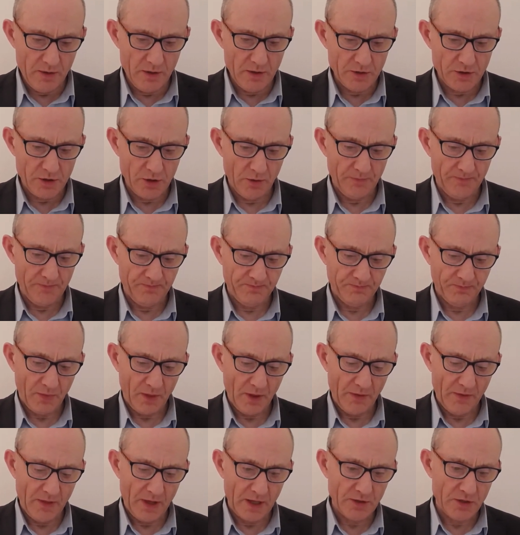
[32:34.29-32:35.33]
So
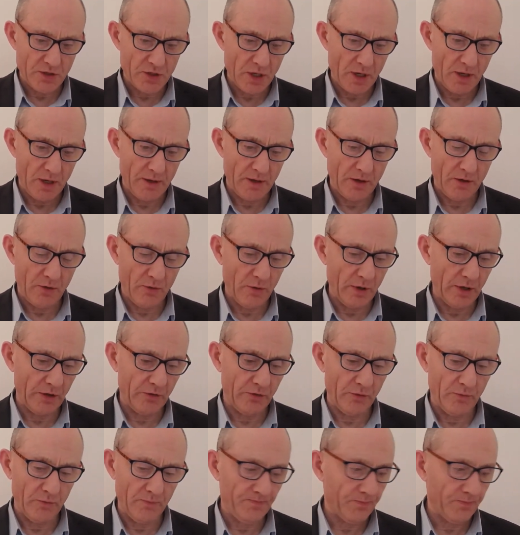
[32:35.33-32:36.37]
that's
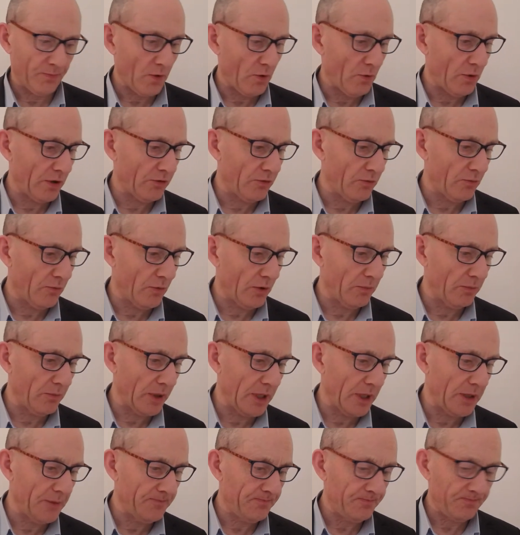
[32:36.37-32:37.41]
question
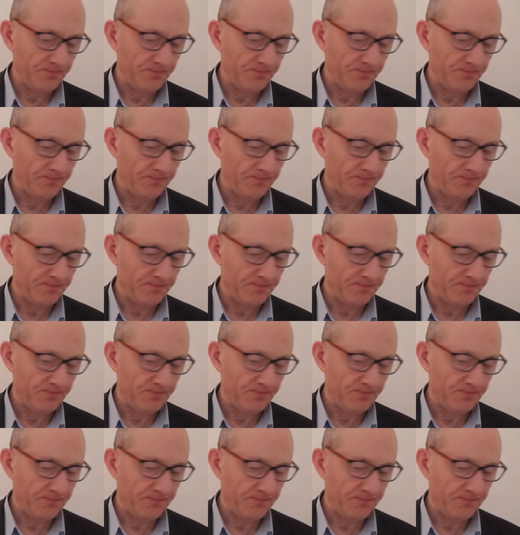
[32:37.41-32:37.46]
1b.